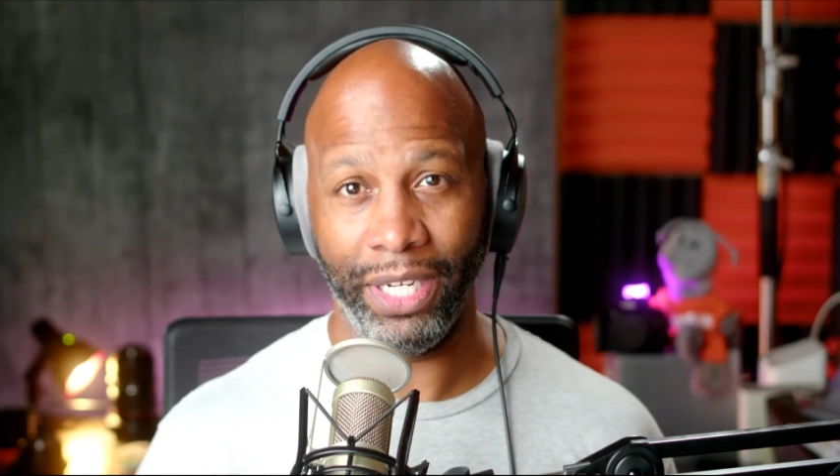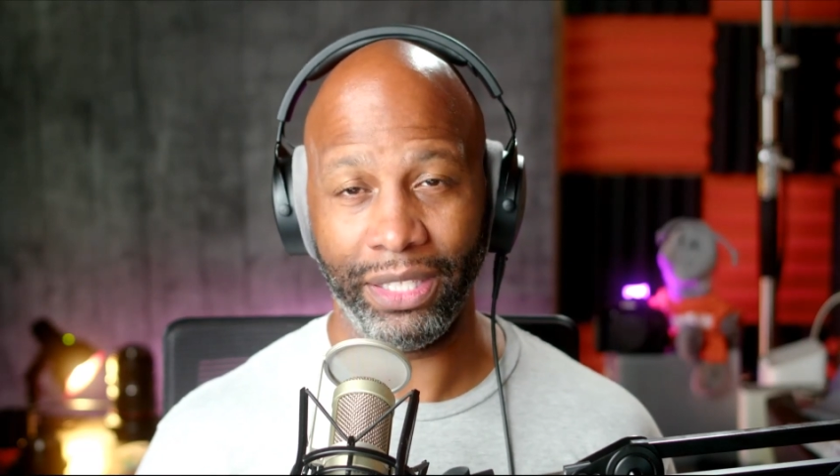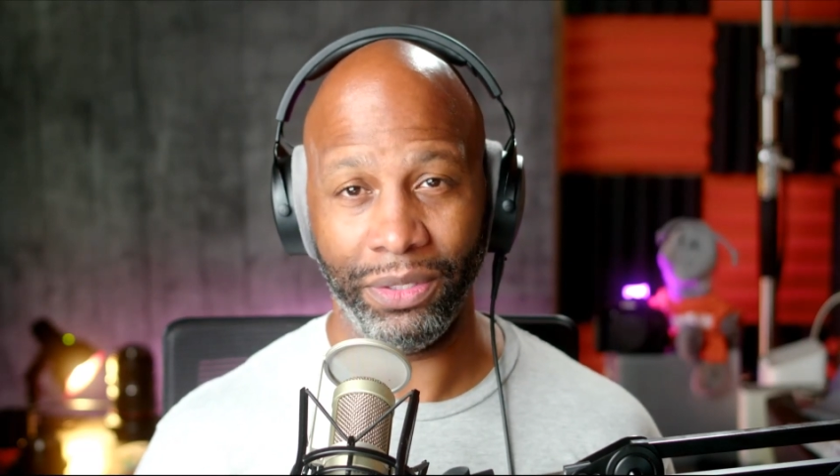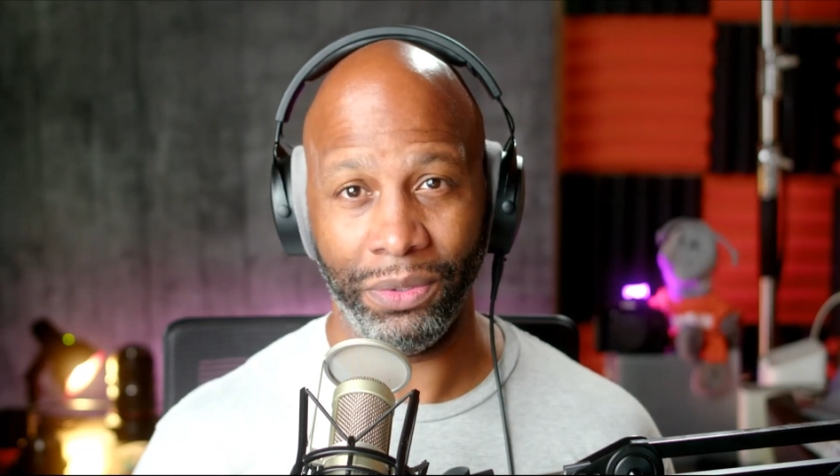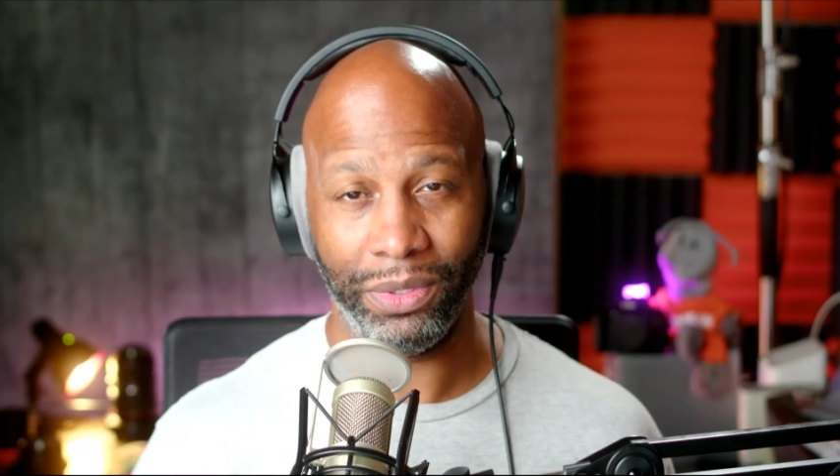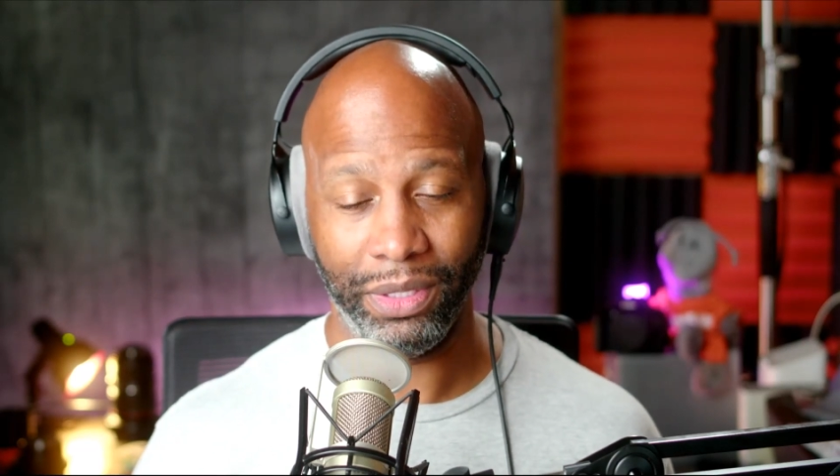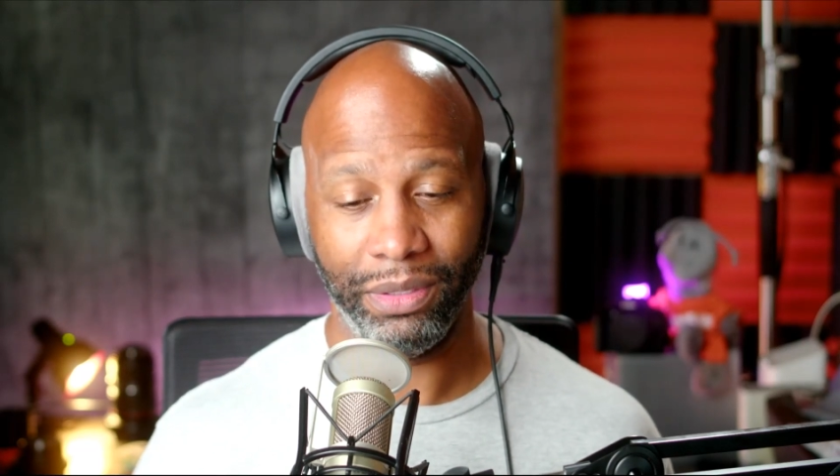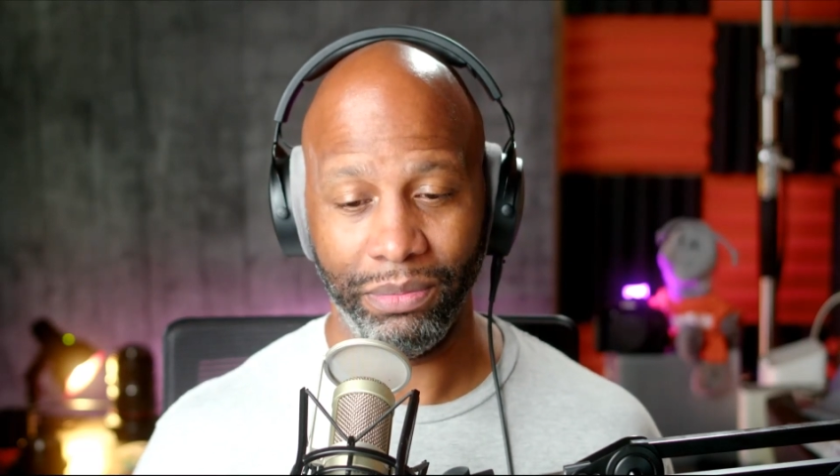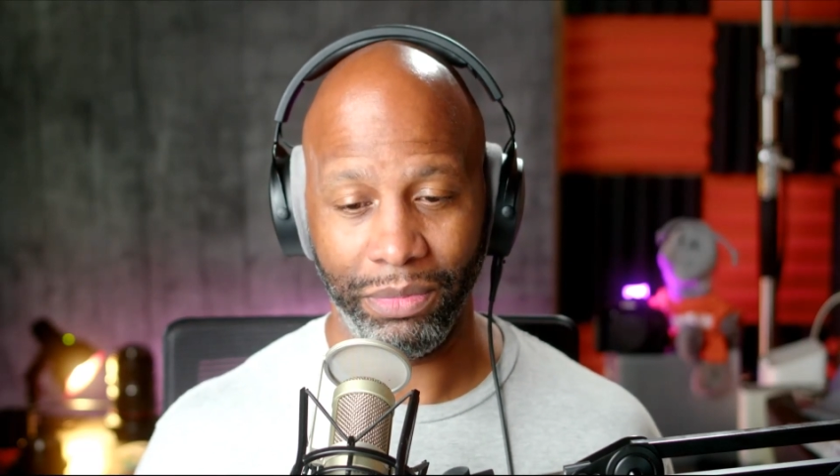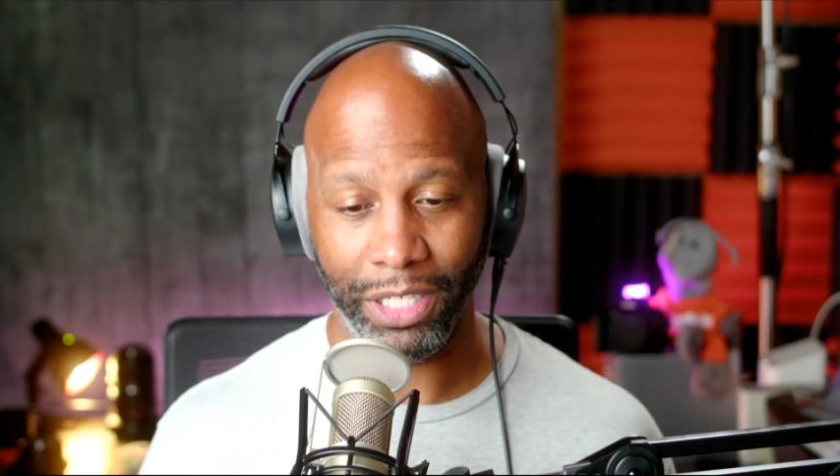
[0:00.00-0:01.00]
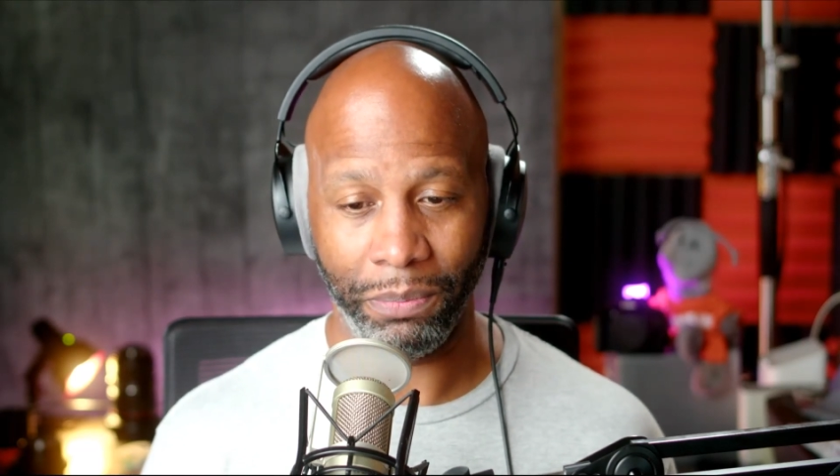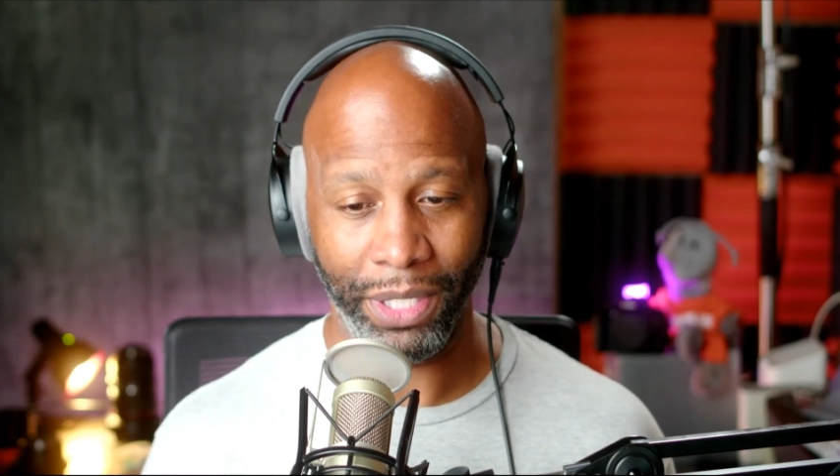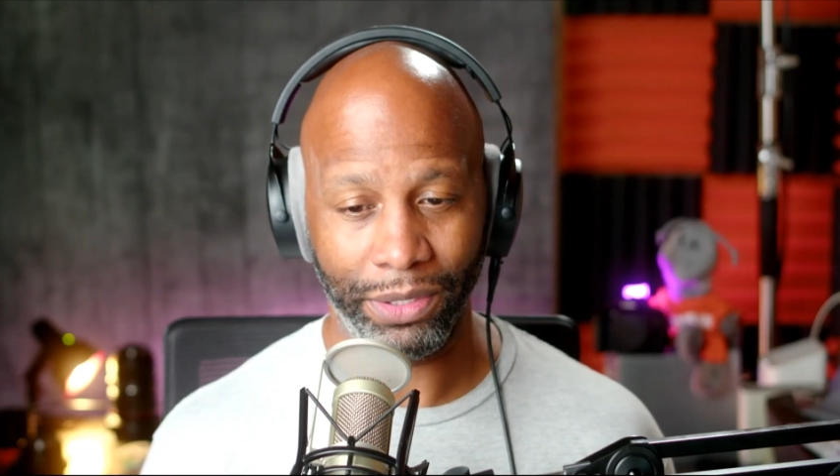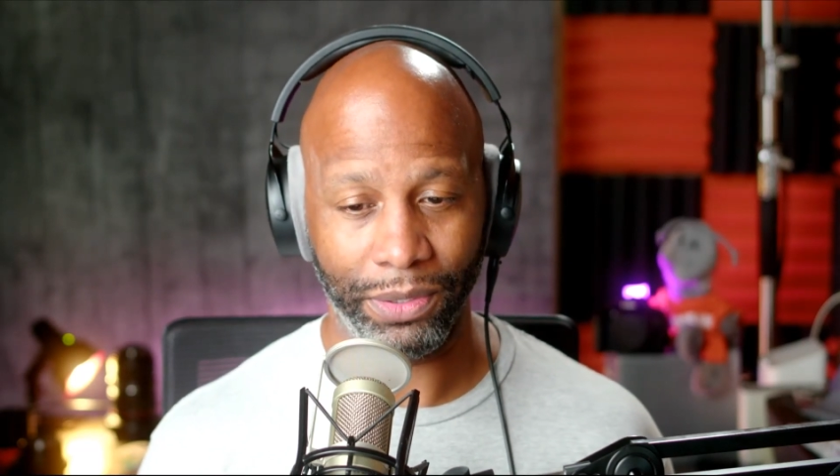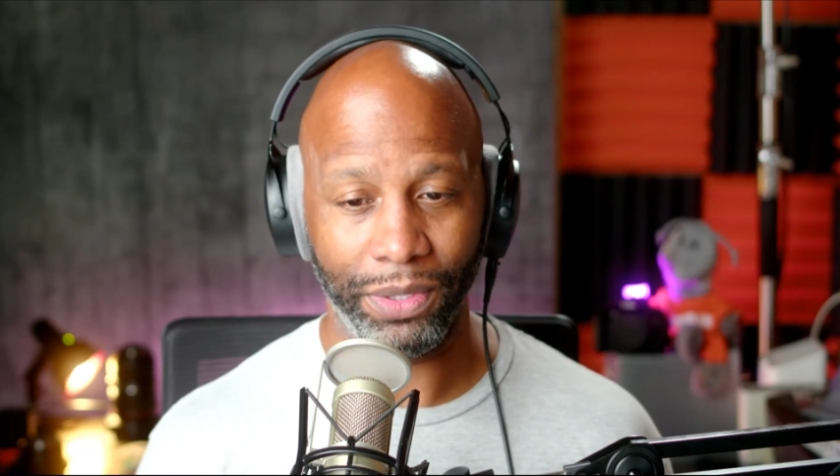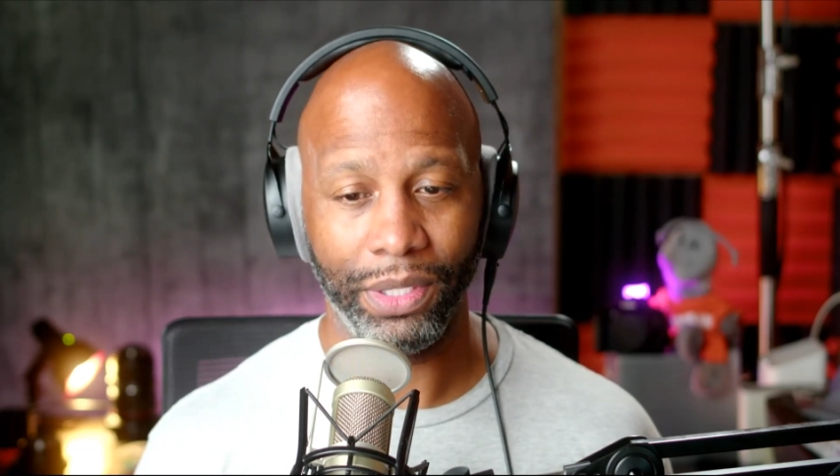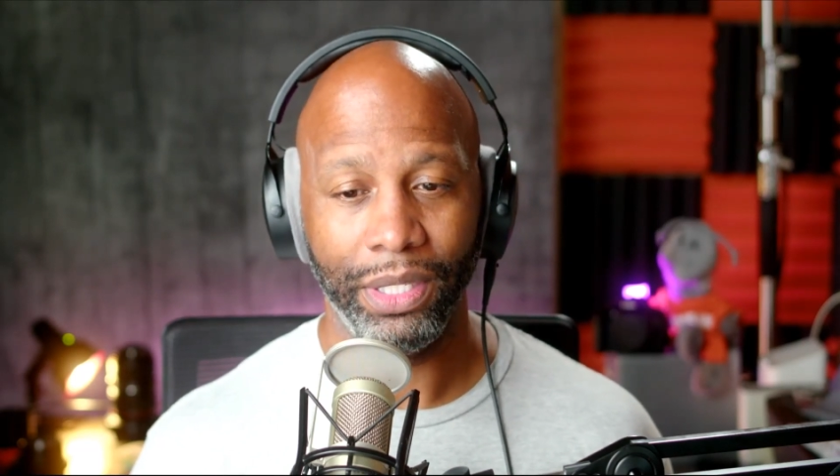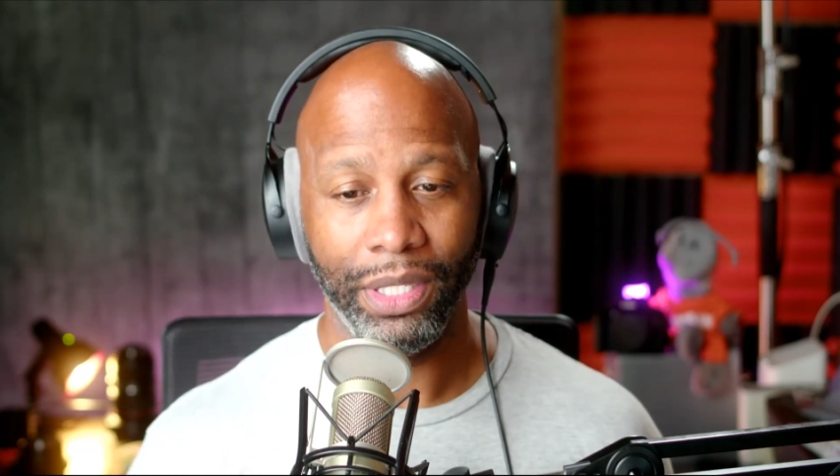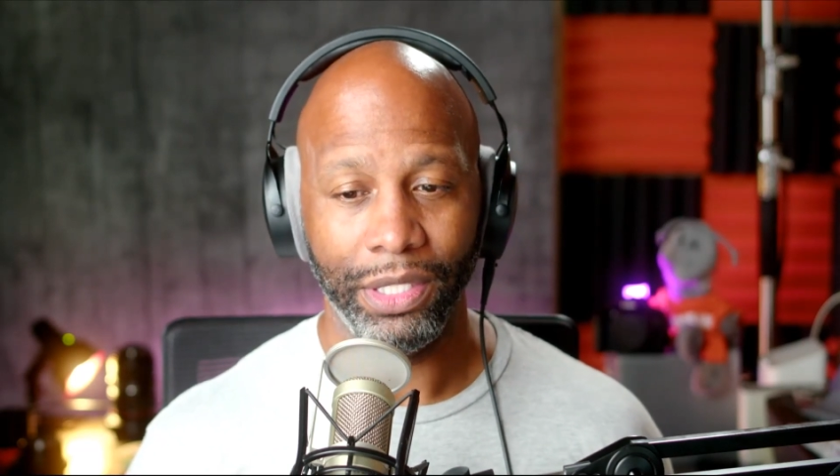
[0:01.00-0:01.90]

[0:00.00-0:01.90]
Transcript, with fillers: out those megapixels.